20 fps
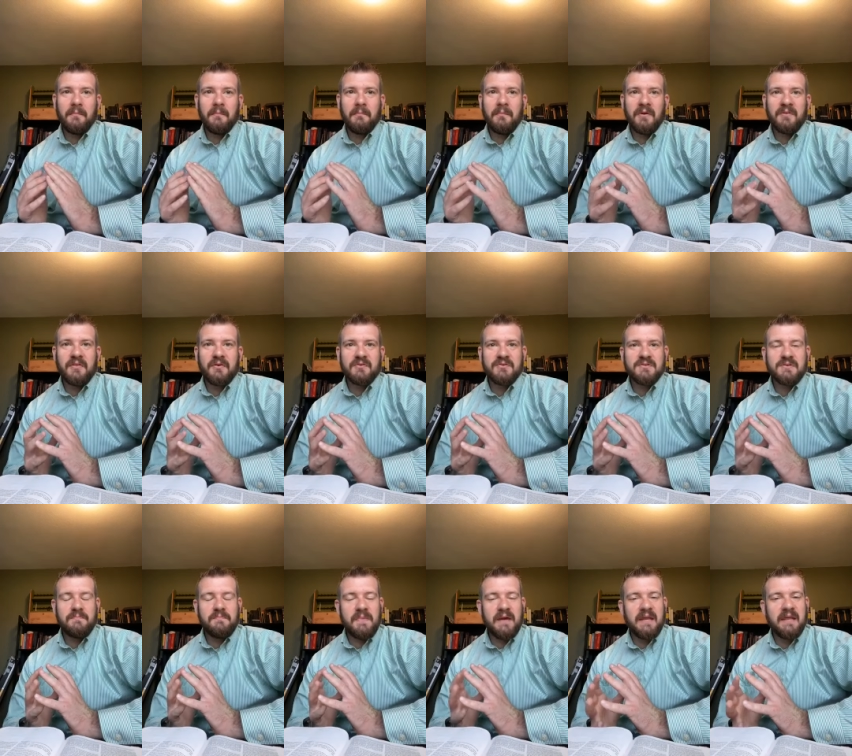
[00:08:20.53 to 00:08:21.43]
but there's
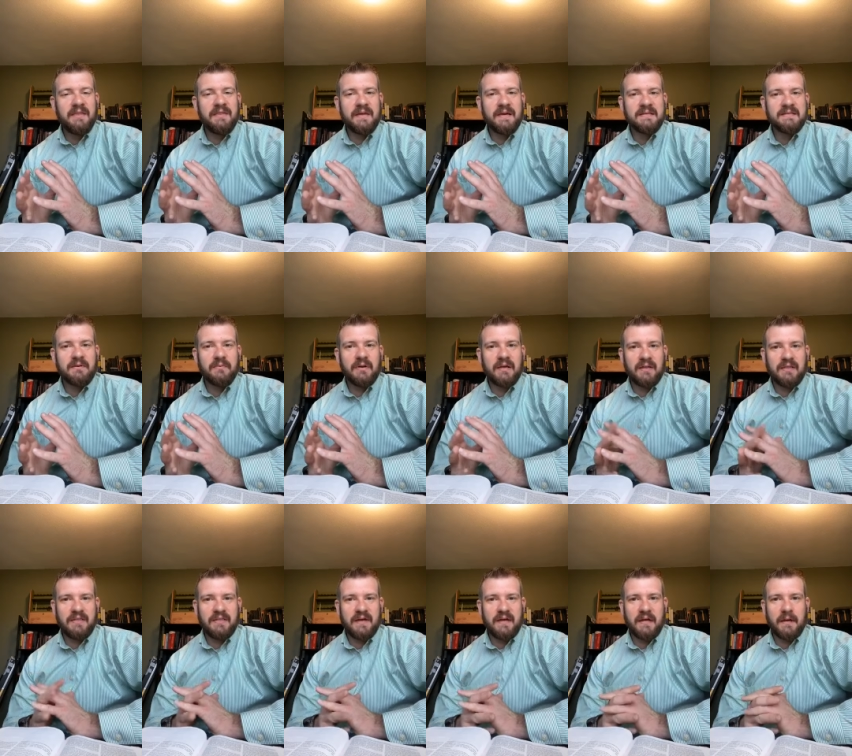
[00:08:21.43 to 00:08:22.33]
many things that we
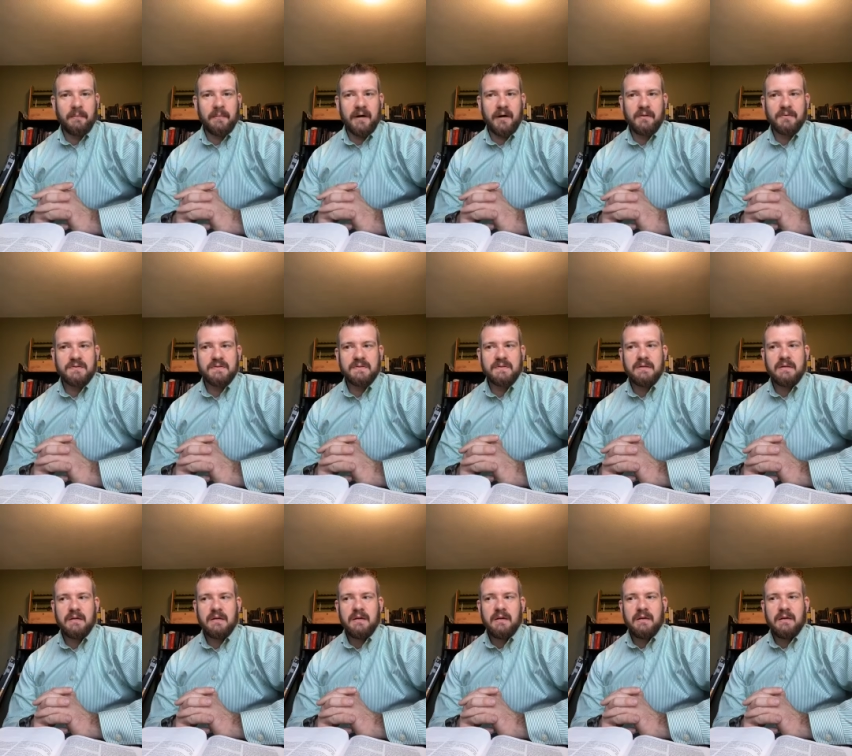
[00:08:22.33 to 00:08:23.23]
can think about.
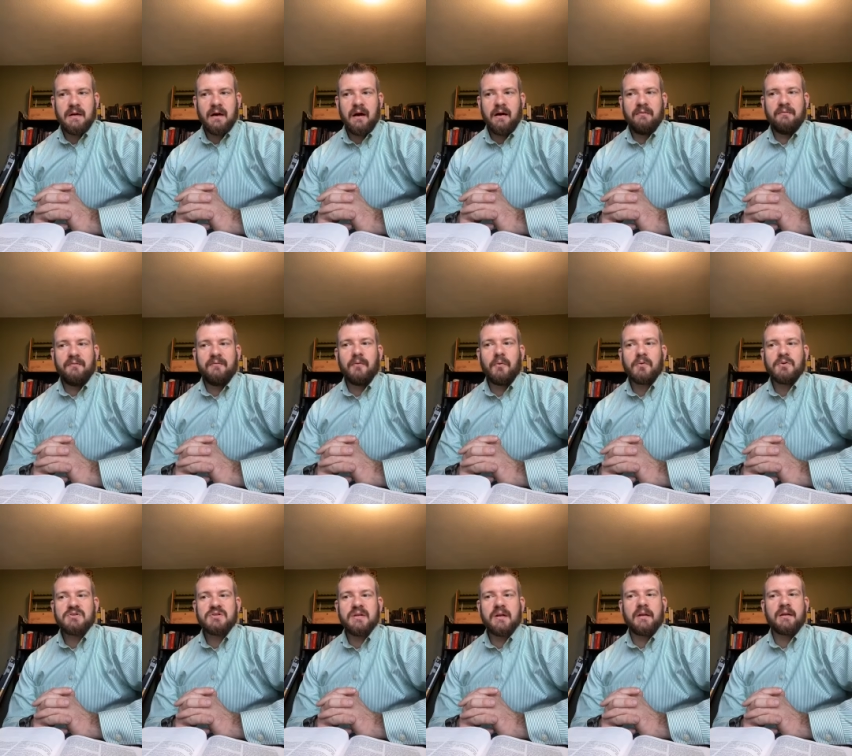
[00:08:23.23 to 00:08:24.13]

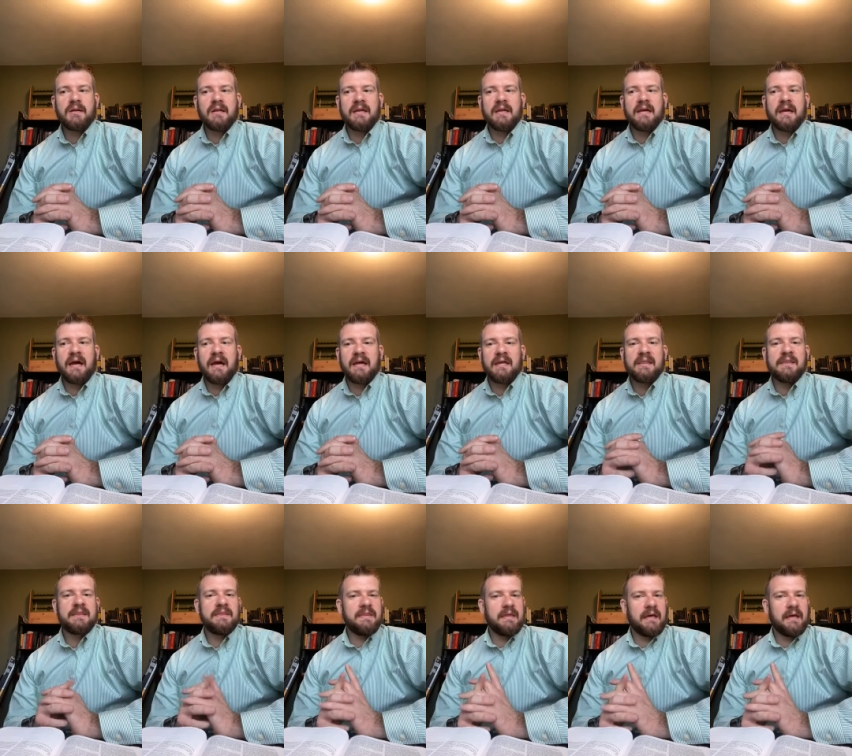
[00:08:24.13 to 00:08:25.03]
Unfortunately, I
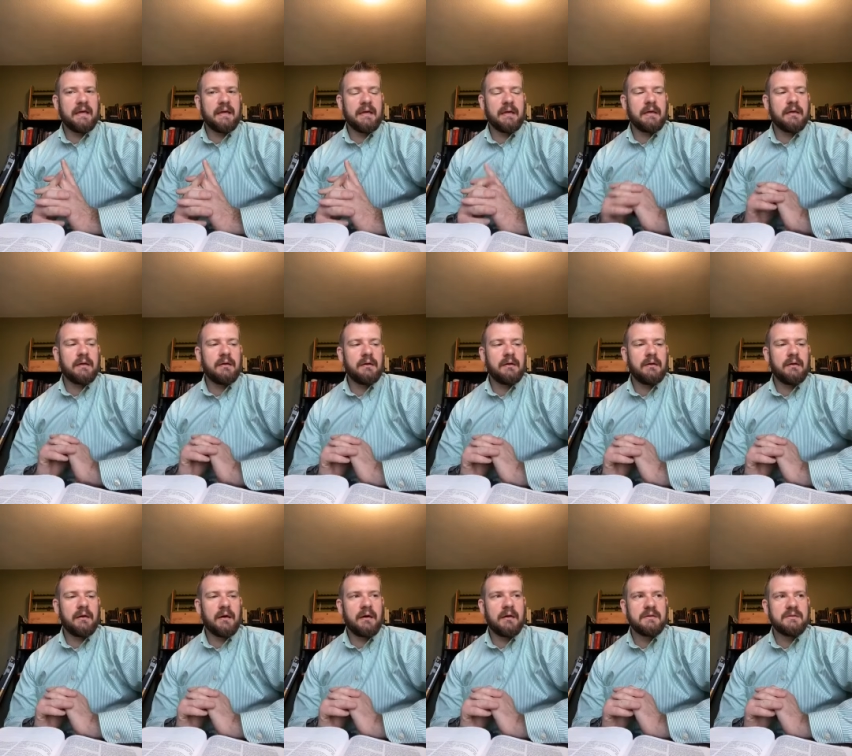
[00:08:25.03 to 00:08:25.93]
think
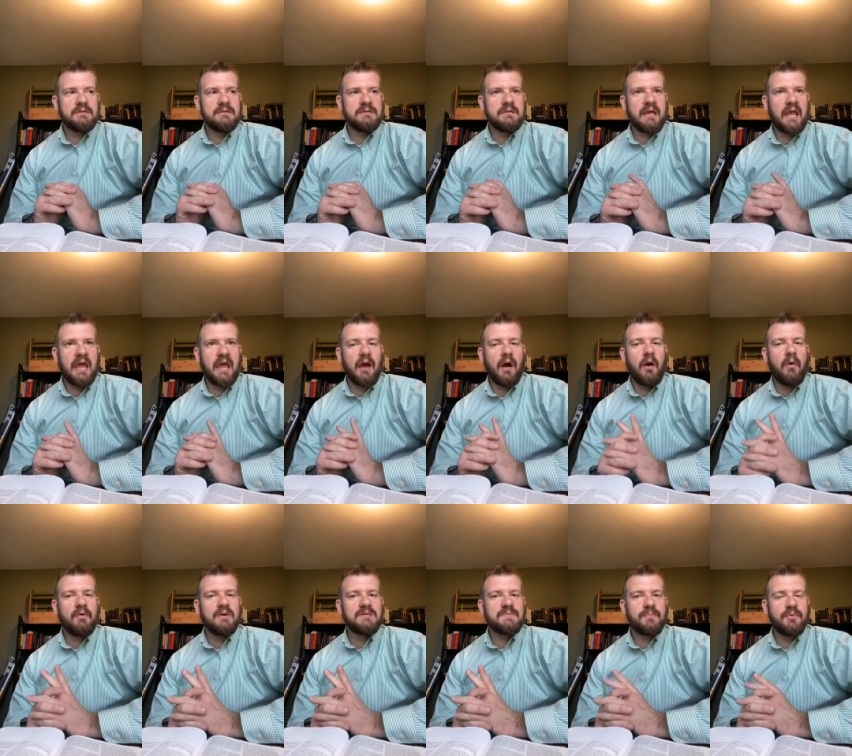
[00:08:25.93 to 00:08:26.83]
uh, can't
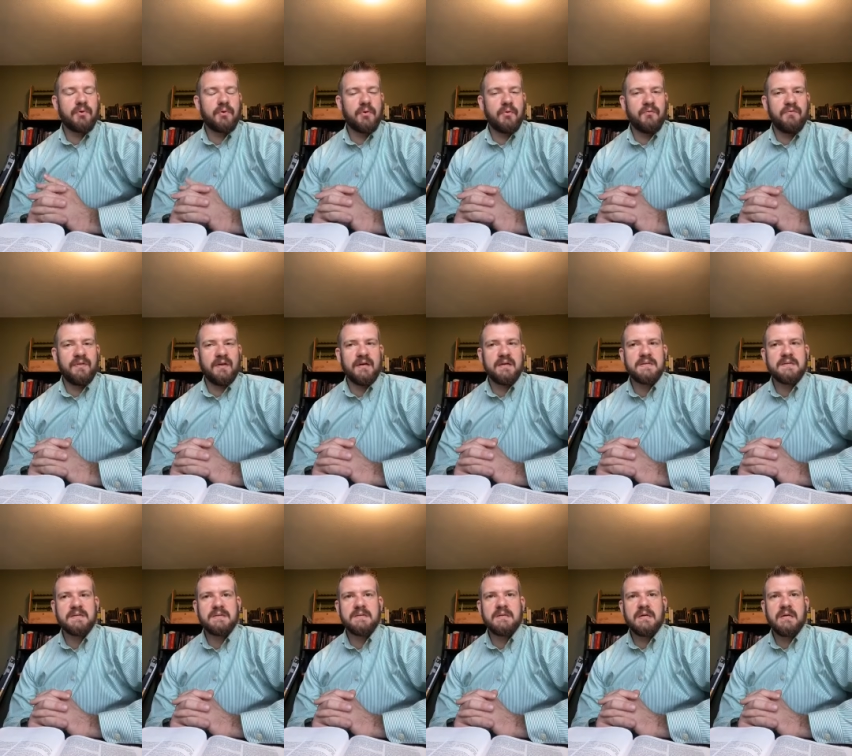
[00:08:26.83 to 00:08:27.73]
always prove
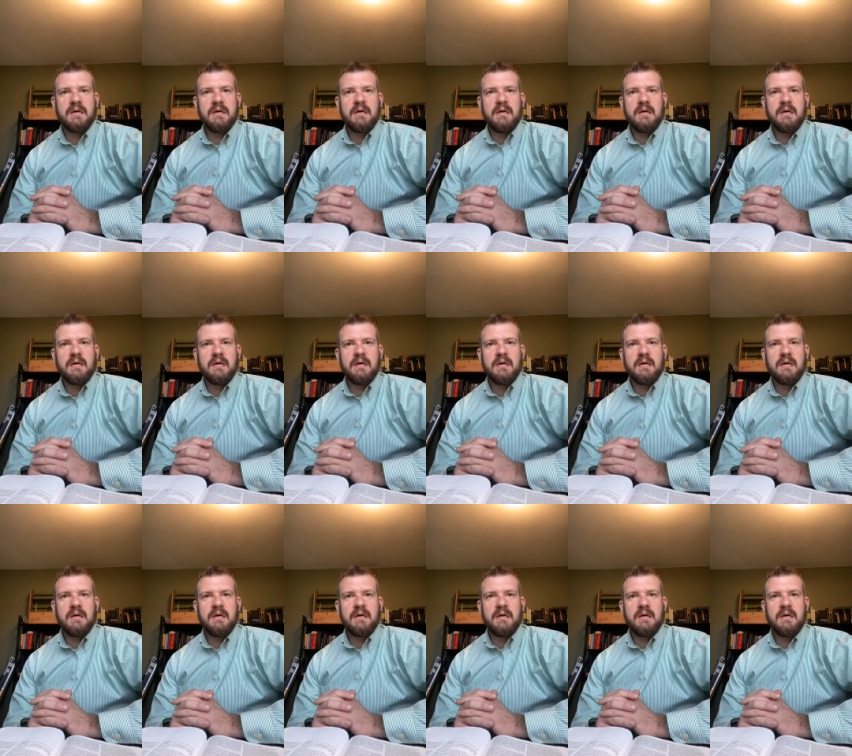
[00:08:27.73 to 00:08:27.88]
this.